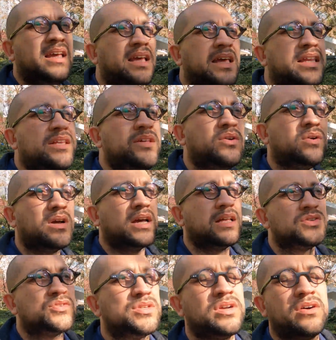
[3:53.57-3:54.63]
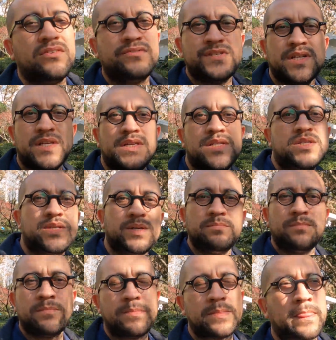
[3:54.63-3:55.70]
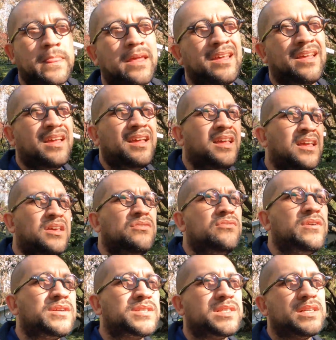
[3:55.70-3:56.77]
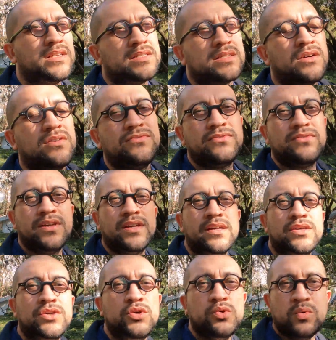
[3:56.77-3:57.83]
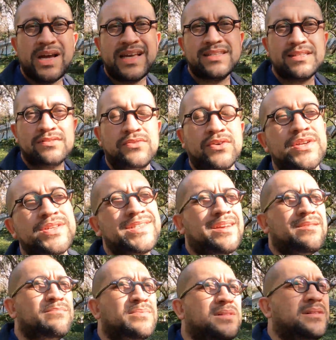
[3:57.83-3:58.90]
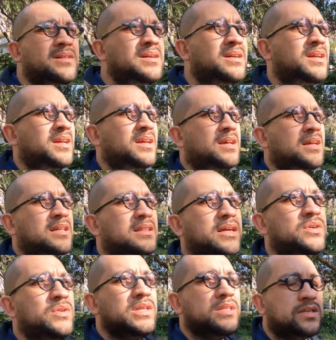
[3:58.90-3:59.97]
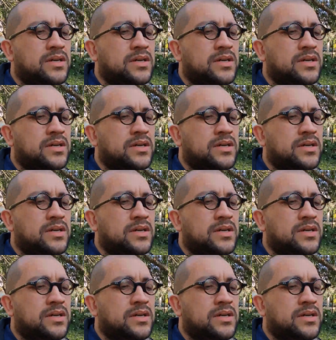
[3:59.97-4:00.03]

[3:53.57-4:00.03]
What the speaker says: in your country of citizenship. If you're a citizen of the US, for example, now you need to